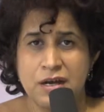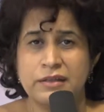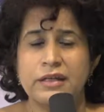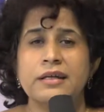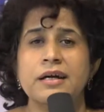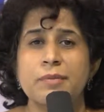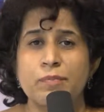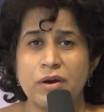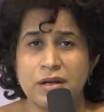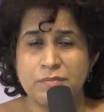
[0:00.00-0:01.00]
The third
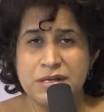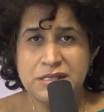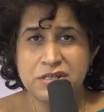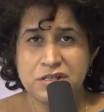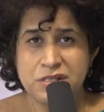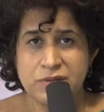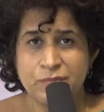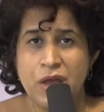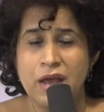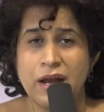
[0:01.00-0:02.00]
important message is
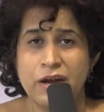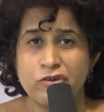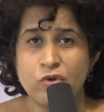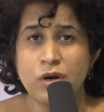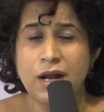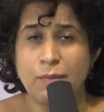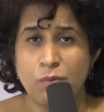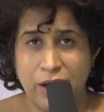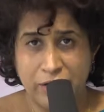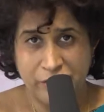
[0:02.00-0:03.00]
control
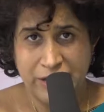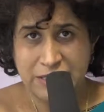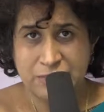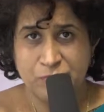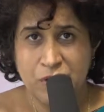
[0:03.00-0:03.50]
carbohydrates.